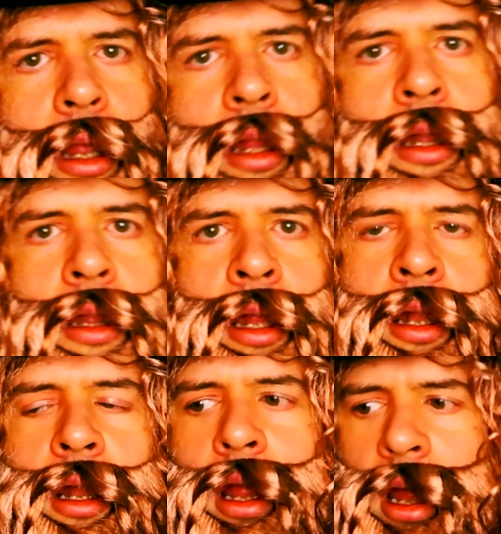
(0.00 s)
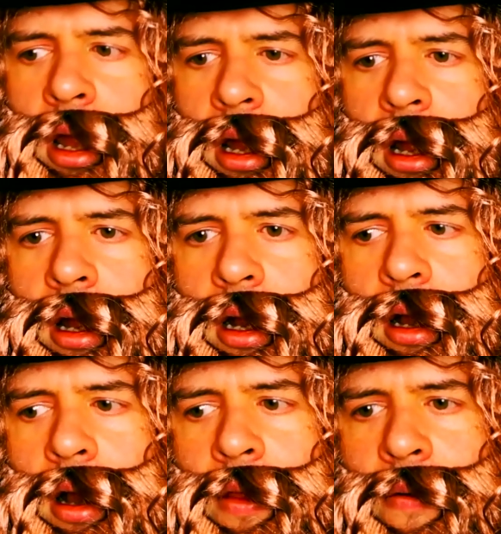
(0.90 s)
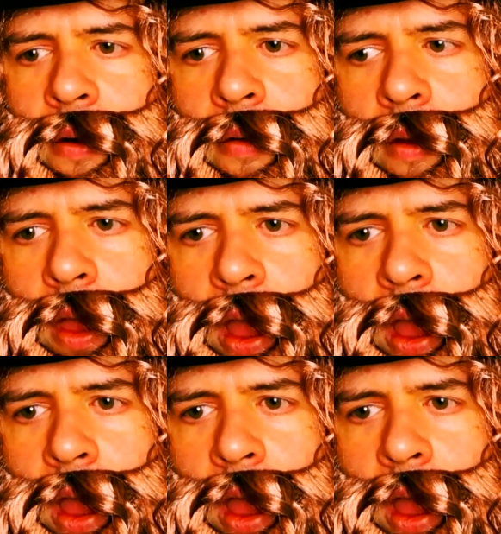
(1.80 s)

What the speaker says: And then I thought,